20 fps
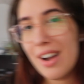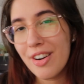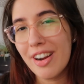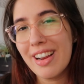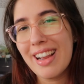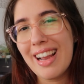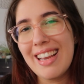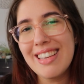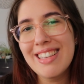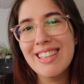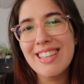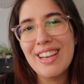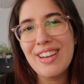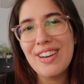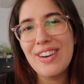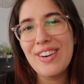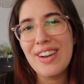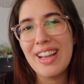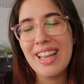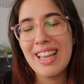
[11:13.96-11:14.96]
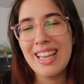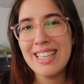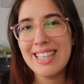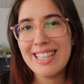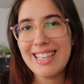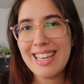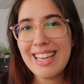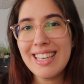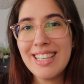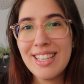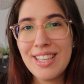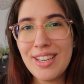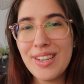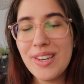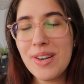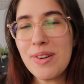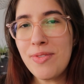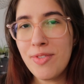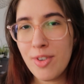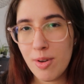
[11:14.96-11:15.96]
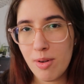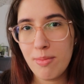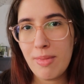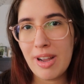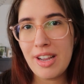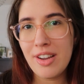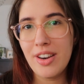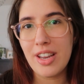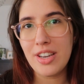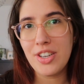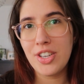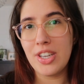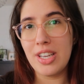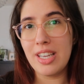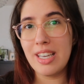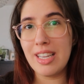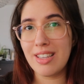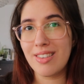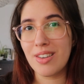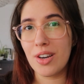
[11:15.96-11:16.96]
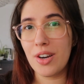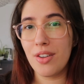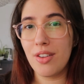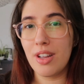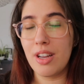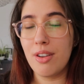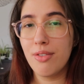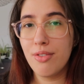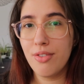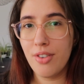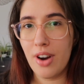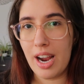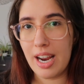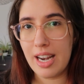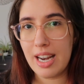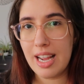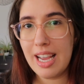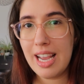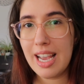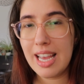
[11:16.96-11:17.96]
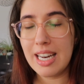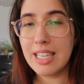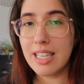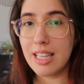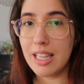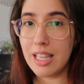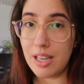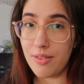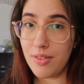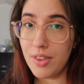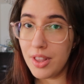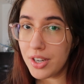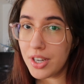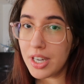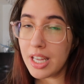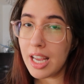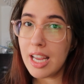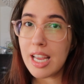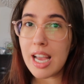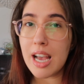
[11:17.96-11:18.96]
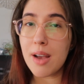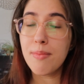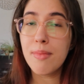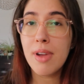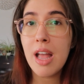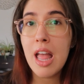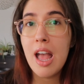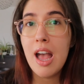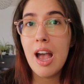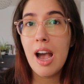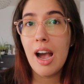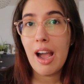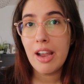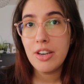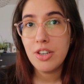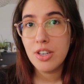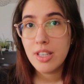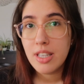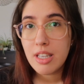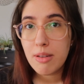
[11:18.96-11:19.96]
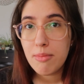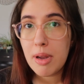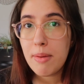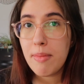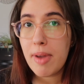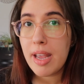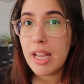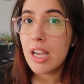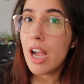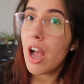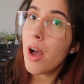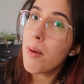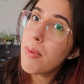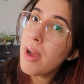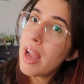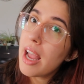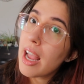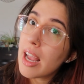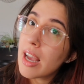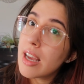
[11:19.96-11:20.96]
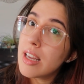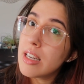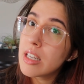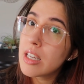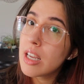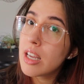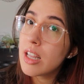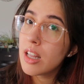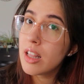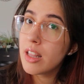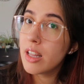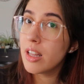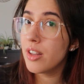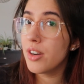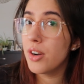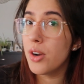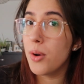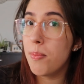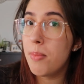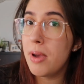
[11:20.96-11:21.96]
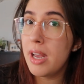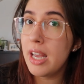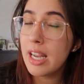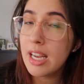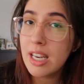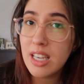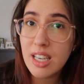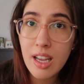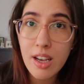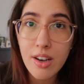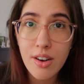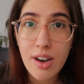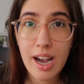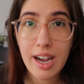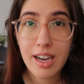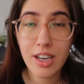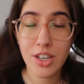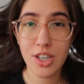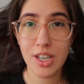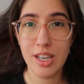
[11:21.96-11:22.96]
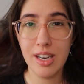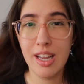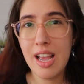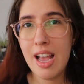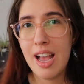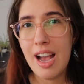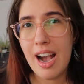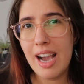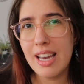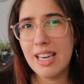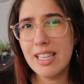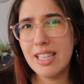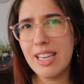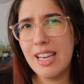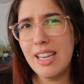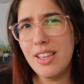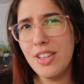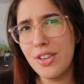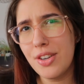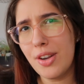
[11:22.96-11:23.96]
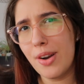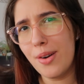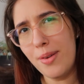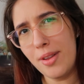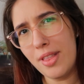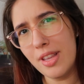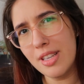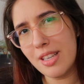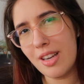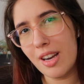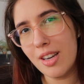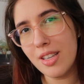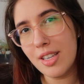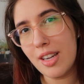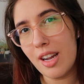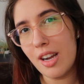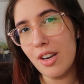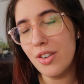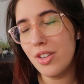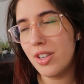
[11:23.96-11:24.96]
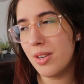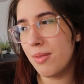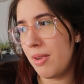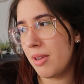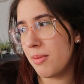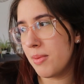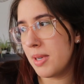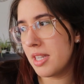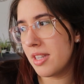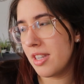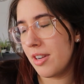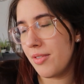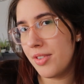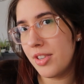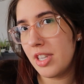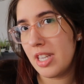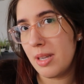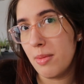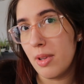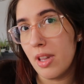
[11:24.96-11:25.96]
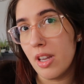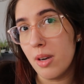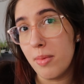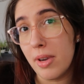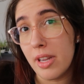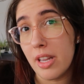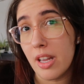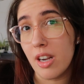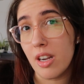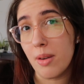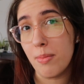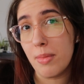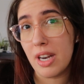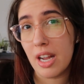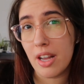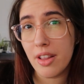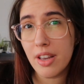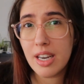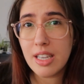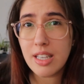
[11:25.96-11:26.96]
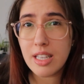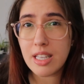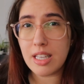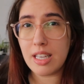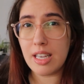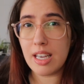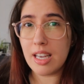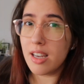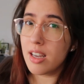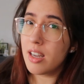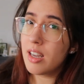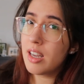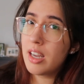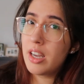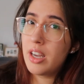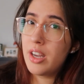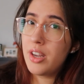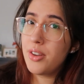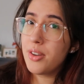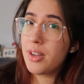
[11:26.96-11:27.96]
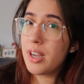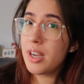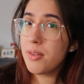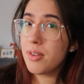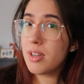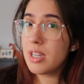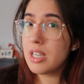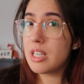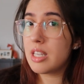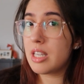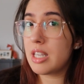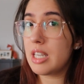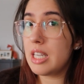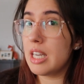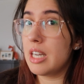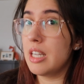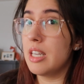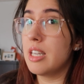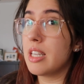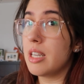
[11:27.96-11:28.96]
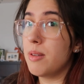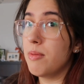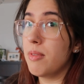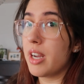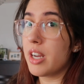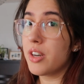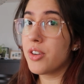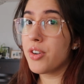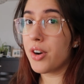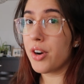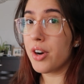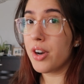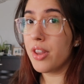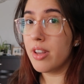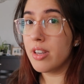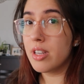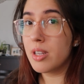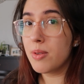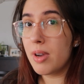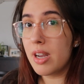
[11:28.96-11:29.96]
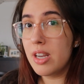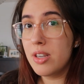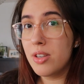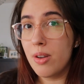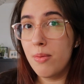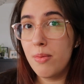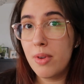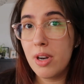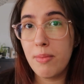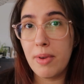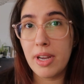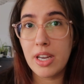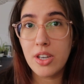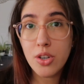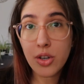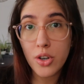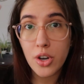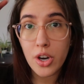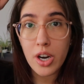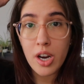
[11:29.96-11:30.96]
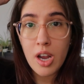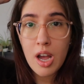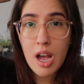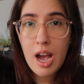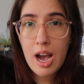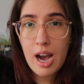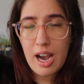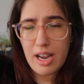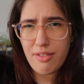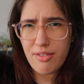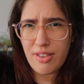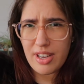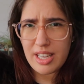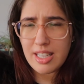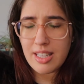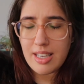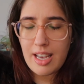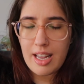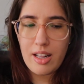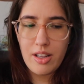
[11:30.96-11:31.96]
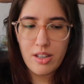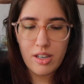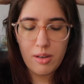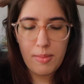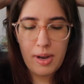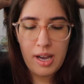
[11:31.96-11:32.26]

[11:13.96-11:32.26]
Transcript: All right, guys, so it is day two filming my audition. It's currently Friday and it's 11.30 a.m. I just did my makeup and the little pigtail action. I decided to go with this hairstyle to make myself seem a little bit young, but now that I see it, you can't really see unless I'm like turned this way, so I'm gonna make sure I fix that a little